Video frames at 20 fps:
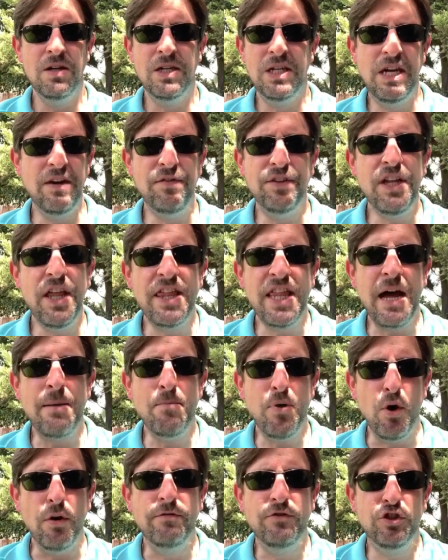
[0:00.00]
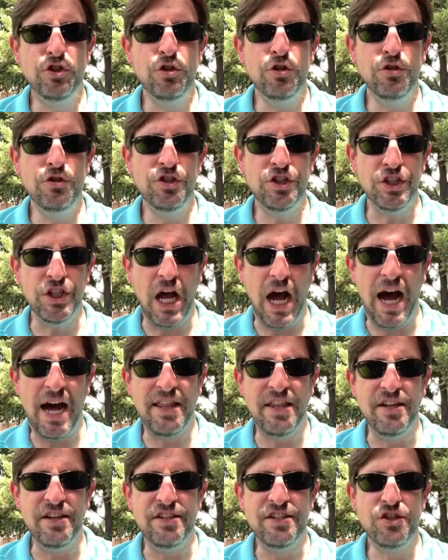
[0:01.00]
Given the number of Jews and
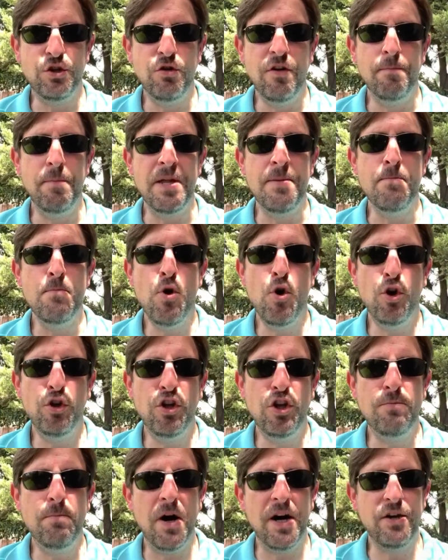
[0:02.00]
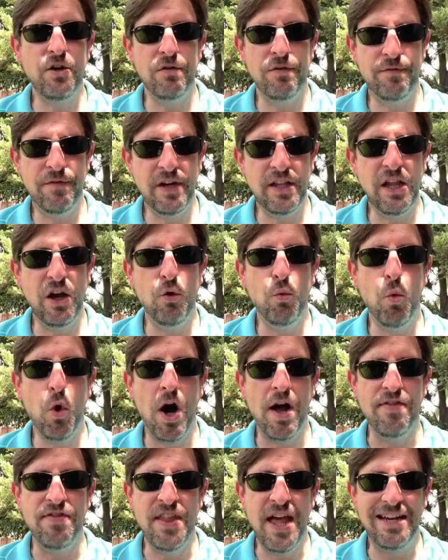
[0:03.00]
others who have been murdered by your fellow
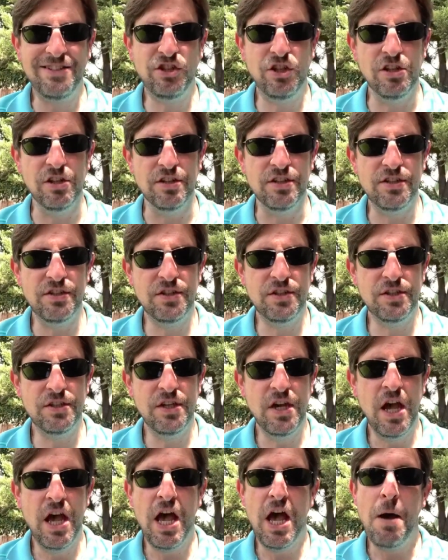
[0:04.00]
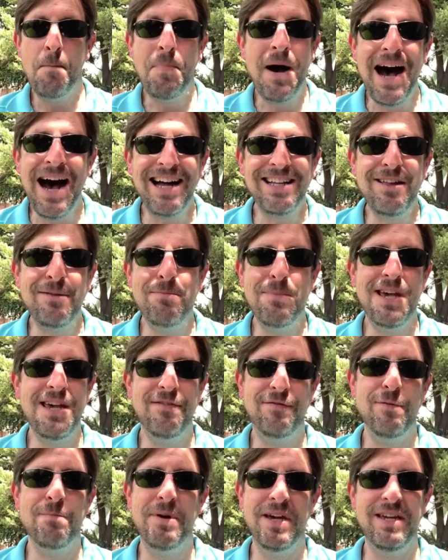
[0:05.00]
white nationalists, pardon
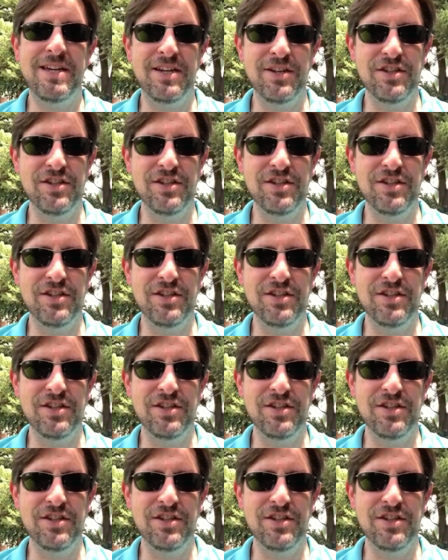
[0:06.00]
me for being